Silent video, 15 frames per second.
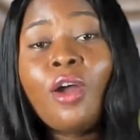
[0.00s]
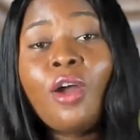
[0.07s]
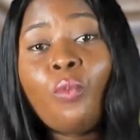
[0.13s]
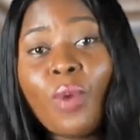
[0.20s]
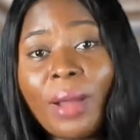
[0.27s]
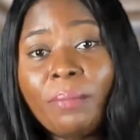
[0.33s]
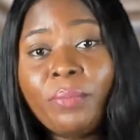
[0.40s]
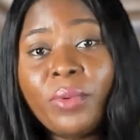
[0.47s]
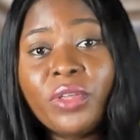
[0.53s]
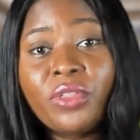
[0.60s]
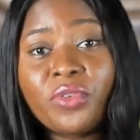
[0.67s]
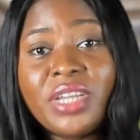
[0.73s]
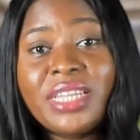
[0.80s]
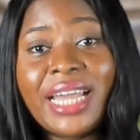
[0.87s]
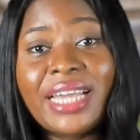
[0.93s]

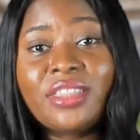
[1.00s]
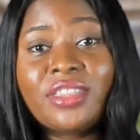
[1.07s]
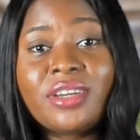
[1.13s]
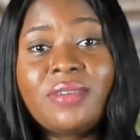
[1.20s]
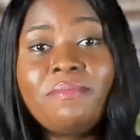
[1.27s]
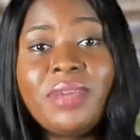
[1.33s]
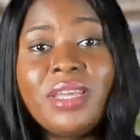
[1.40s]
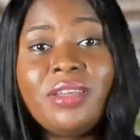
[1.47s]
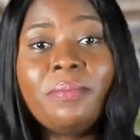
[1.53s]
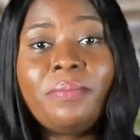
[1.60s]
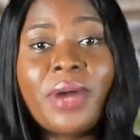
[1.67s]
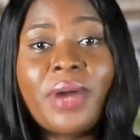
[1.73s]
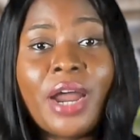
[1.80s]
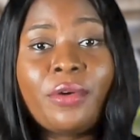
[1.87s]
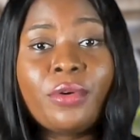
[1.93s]
1.393
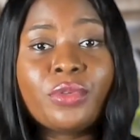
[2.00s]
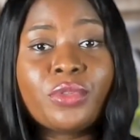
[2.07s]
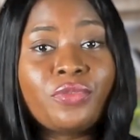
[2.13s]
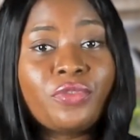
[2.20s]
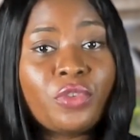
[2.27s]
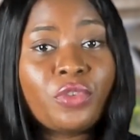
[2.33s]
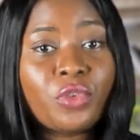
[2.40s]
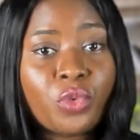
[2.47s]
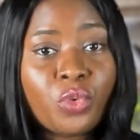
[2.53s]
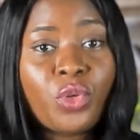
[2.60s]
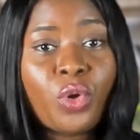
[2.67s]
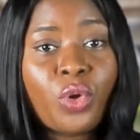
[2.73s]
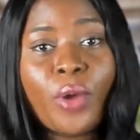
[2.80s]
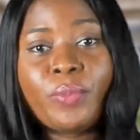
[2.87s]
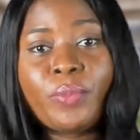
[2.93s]
million barrels of crude
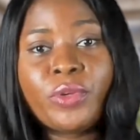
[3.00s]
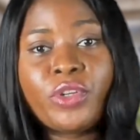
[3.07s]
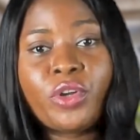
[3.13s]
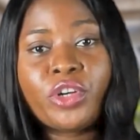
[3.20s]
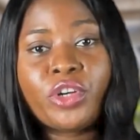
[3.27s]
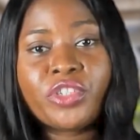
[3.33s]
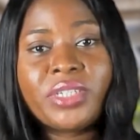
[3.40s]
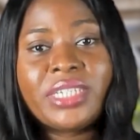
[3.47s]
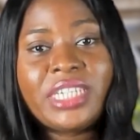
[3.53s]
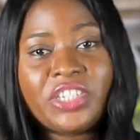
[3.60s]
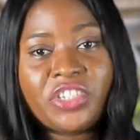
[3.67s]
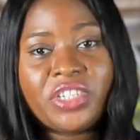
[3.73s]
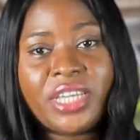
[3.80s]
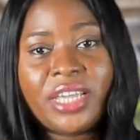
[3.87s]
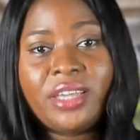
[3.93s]
oil production
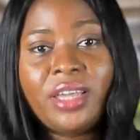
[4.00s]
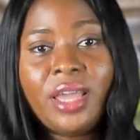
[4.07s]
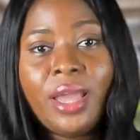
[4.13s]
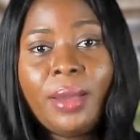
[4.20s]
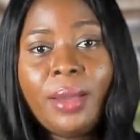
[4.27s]
each day,